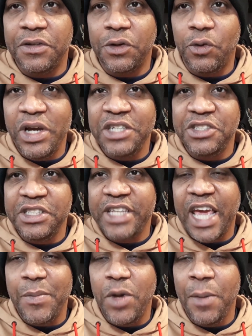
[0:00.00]
The questions
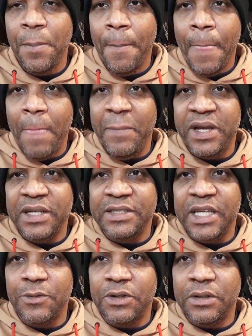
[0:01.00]
came up because
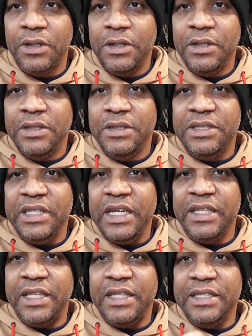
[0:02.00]
they were
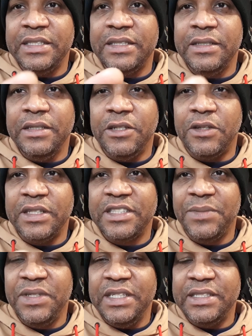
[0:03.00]
seeing that these, you know, that
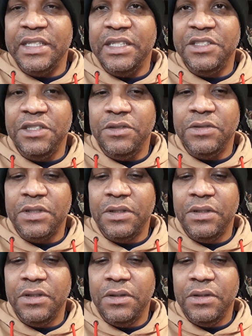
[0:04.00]
some of these issues,
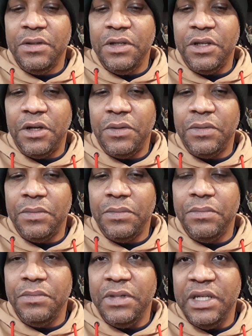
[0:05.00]
you know,
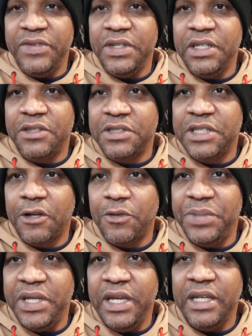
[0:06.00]
even interstellar
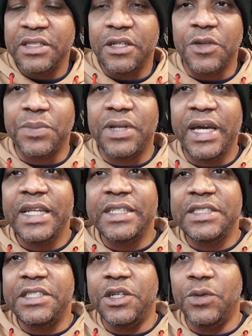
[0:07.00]
beings and other
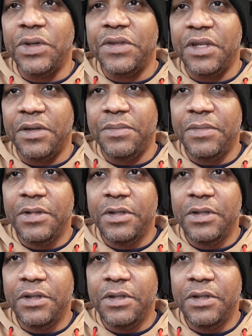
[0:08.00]
planets deal with them.